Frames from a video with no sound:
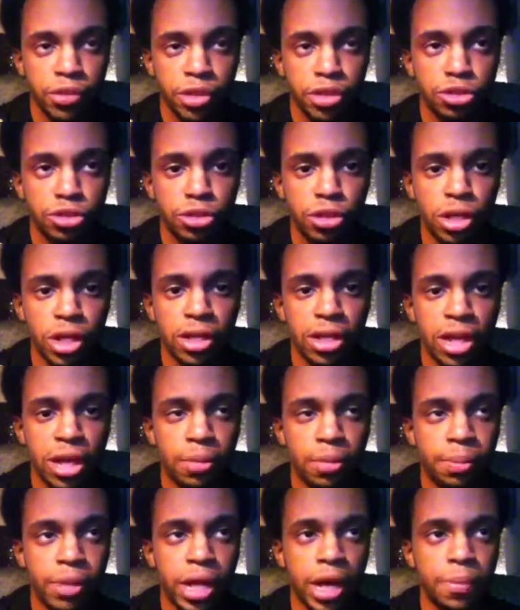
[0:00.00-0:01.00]
So you got a
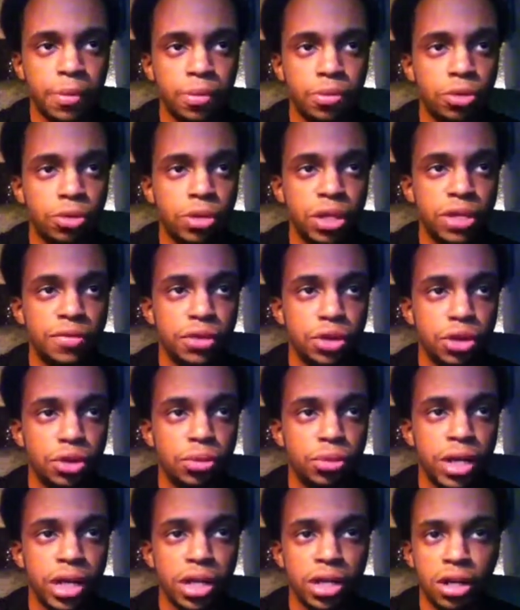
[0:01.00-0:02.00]
lot of black people don't even know
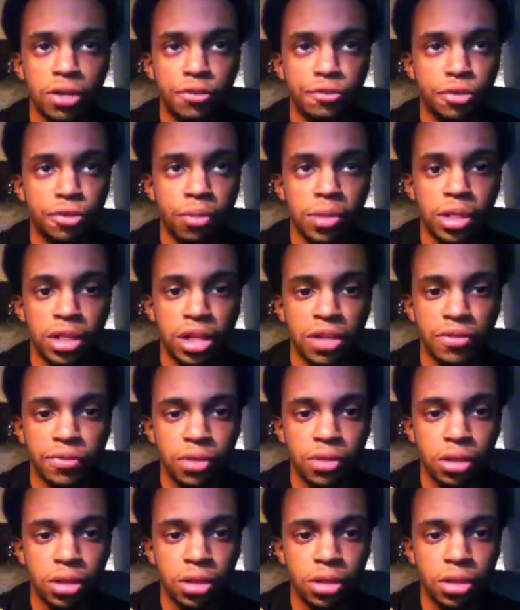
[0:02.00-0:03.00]
where they come from or
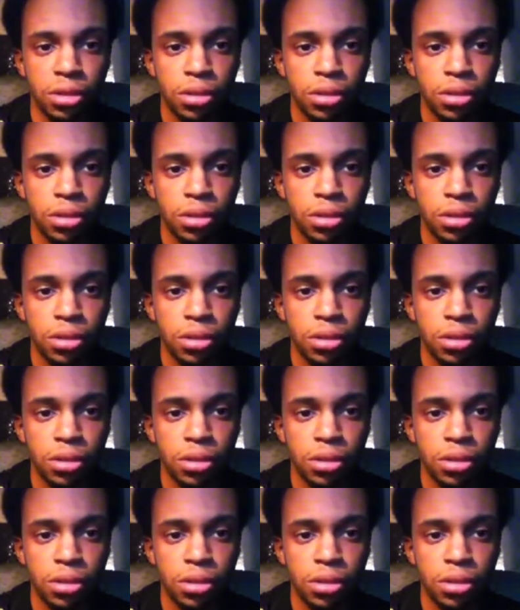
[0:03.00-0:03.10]
nothing.